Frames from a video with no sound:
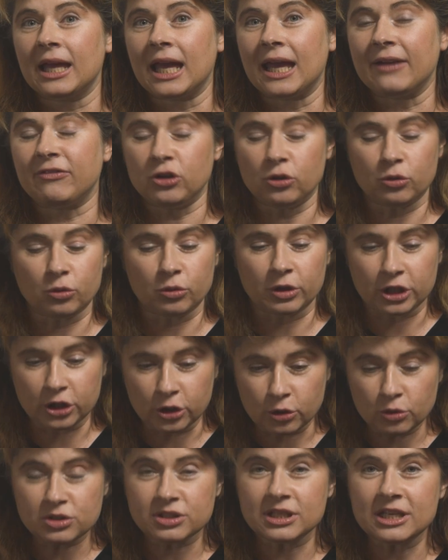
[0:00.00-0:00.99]
If you
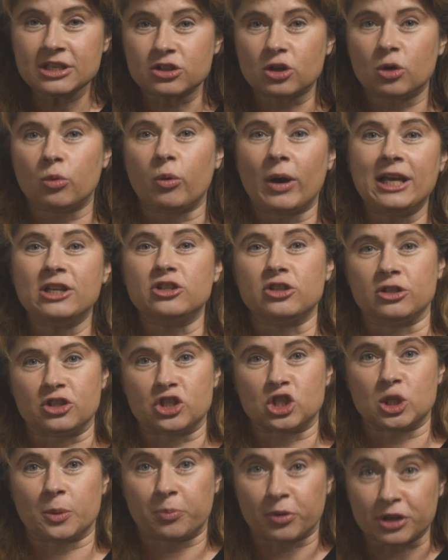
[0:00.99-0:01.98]
use these
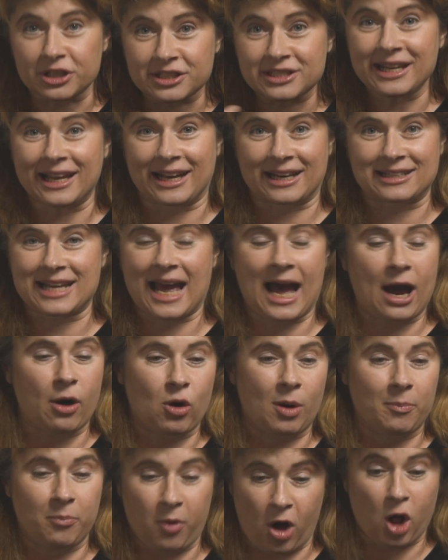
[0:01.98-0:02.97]
equations to predict
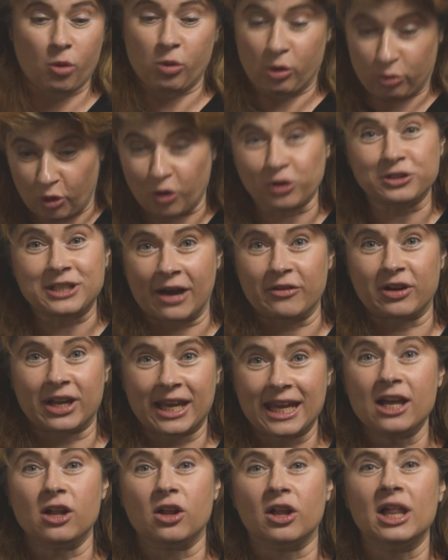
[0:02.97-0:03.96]
how a ball will roll down a
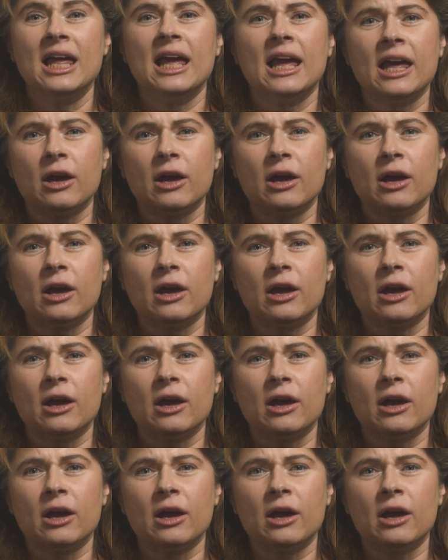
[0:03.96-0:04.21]
hill,